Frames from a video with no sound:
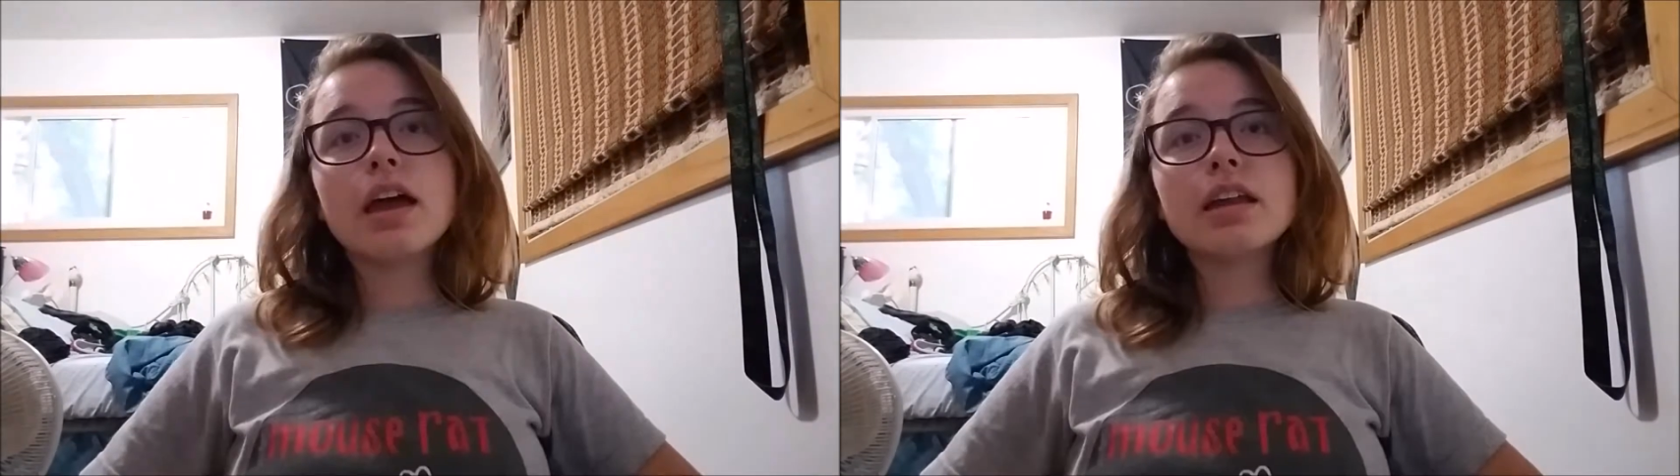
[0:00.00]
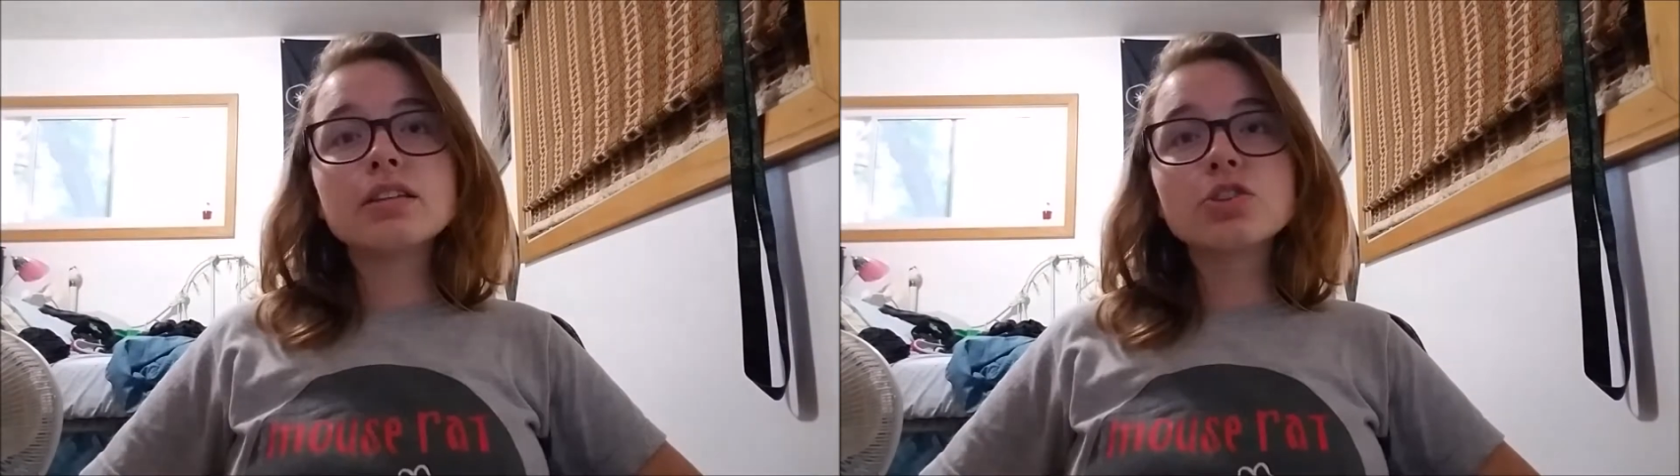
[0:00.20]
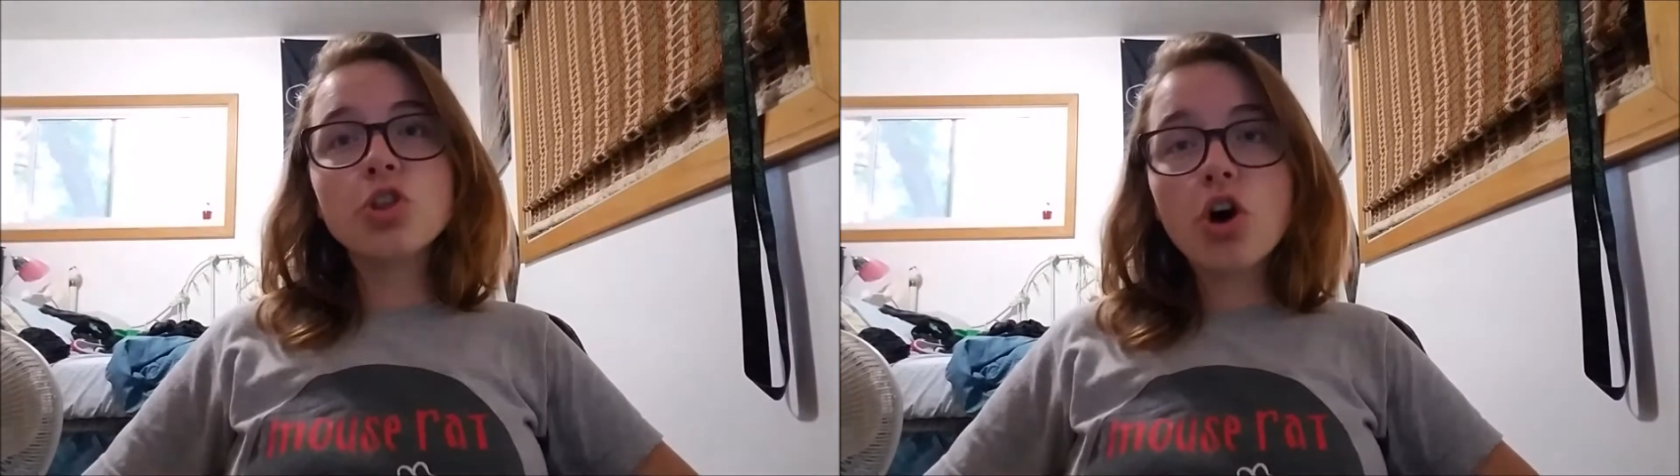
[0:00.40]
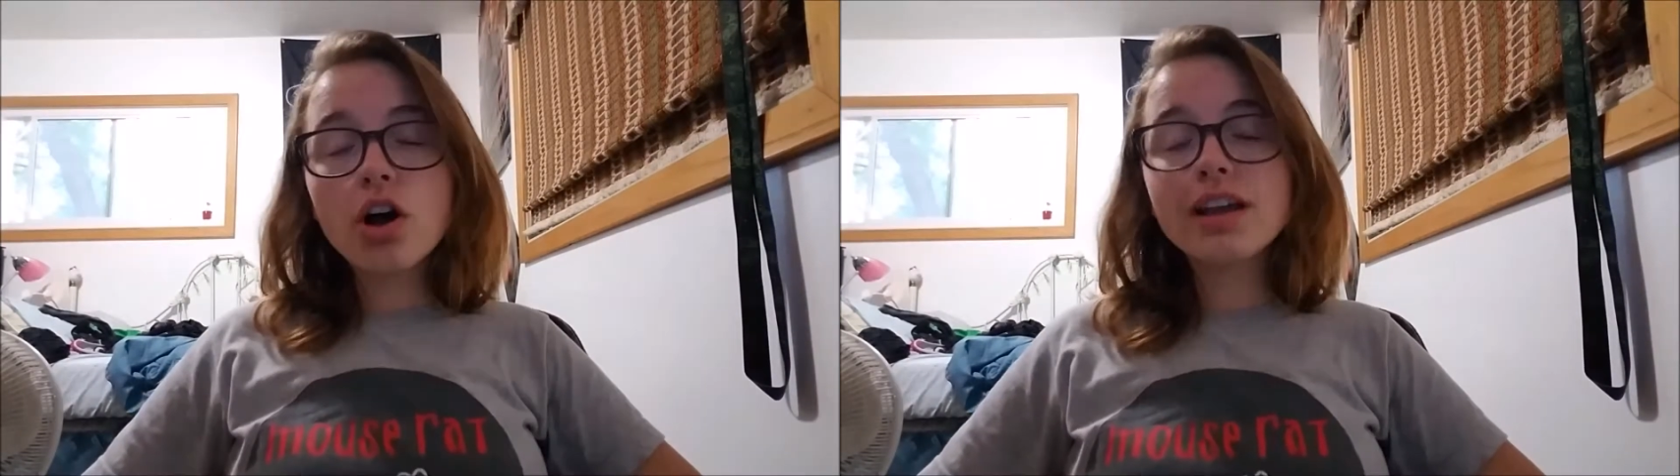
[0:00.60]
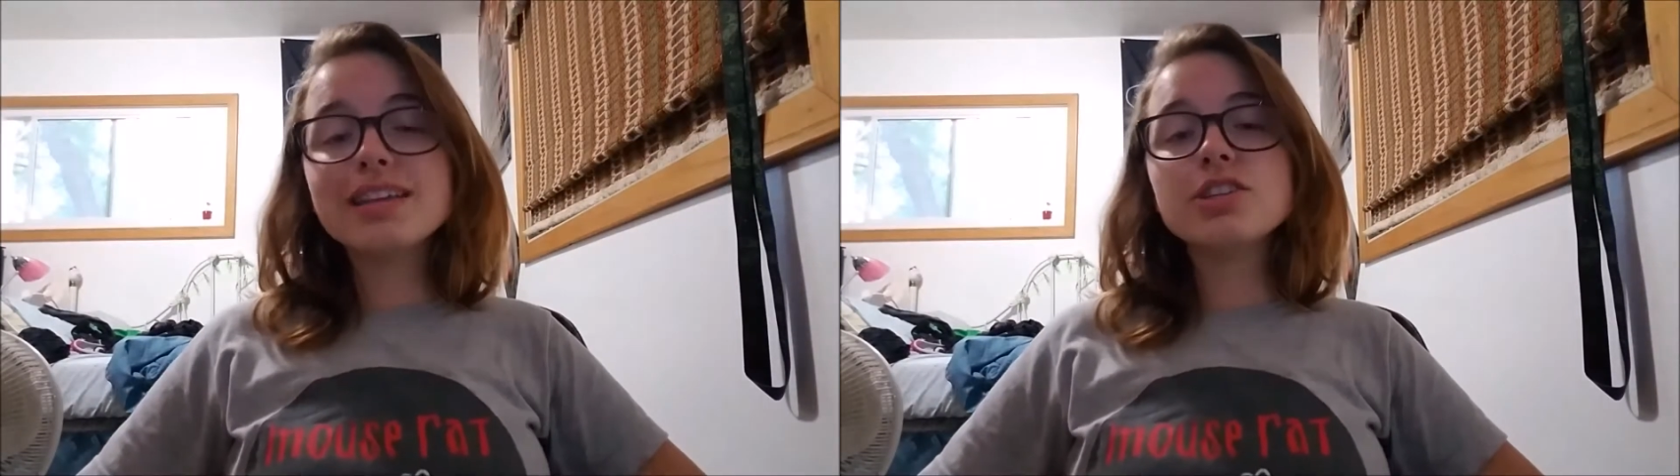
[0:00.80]
And as
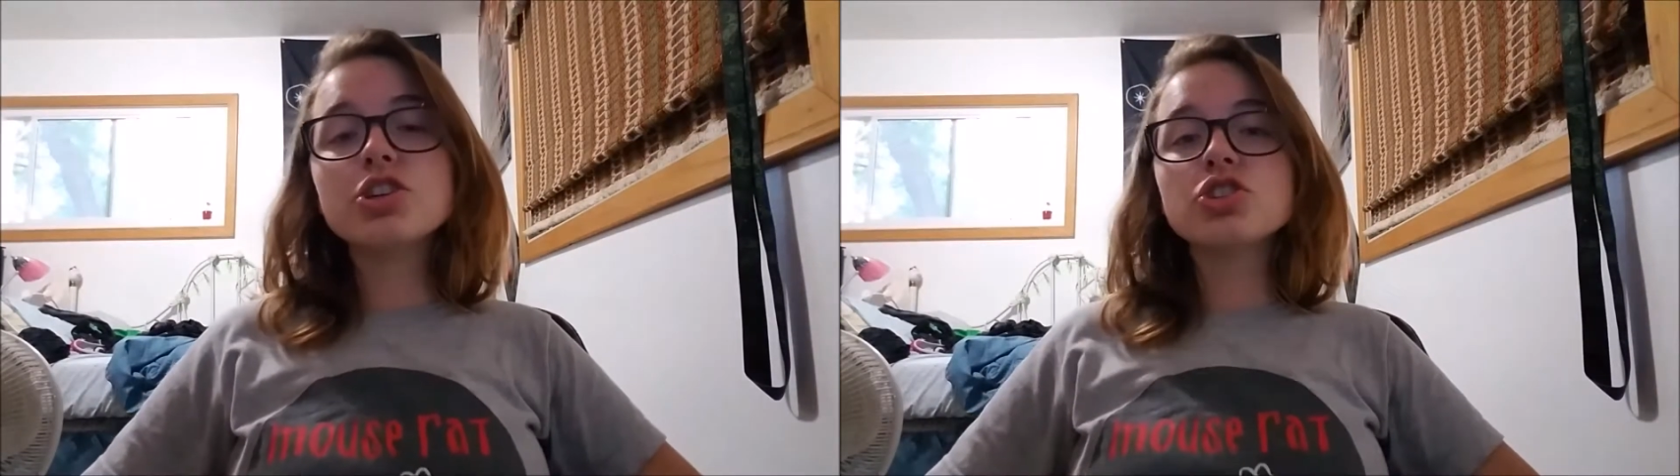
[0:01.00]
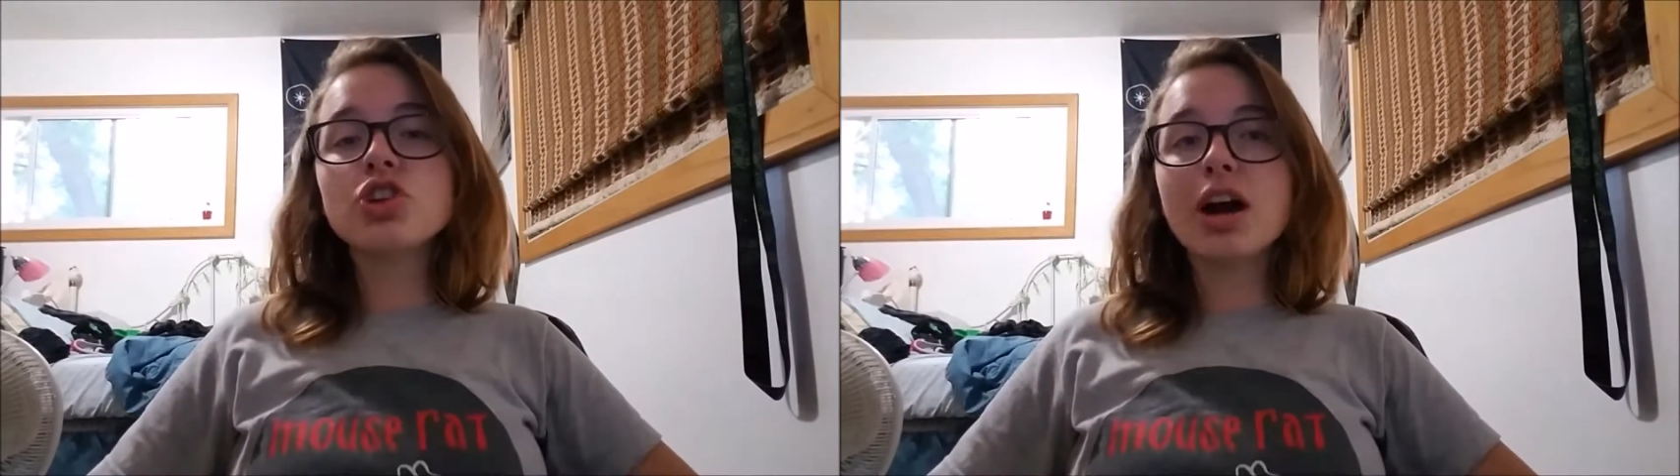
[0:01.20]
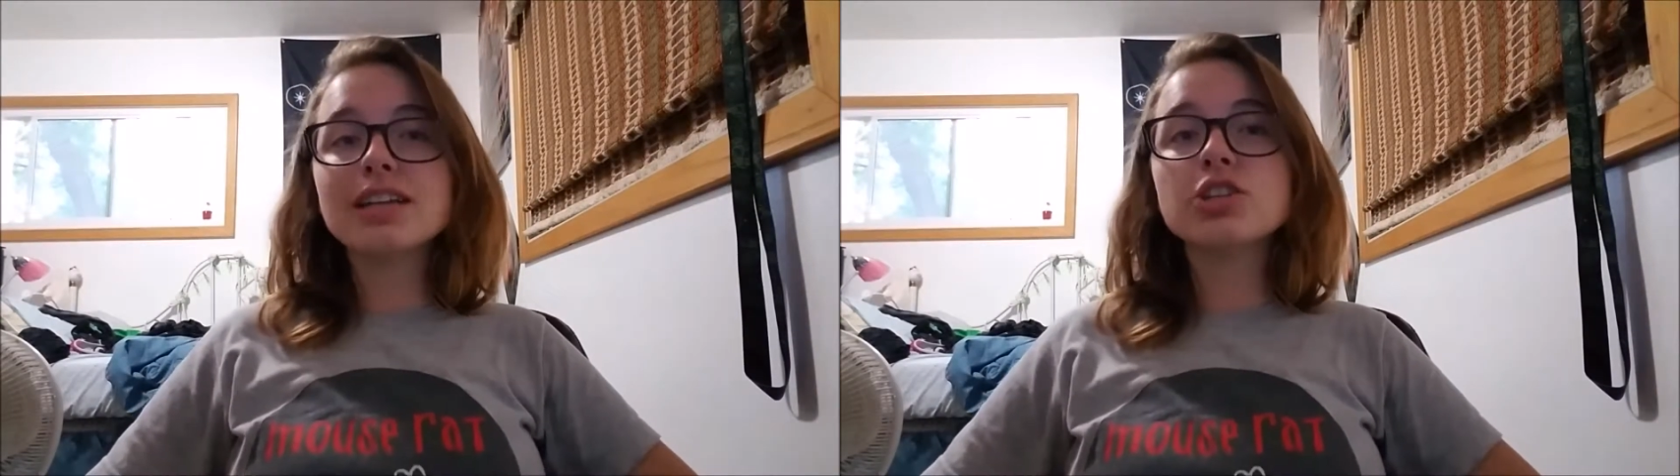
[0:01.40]
long as you're not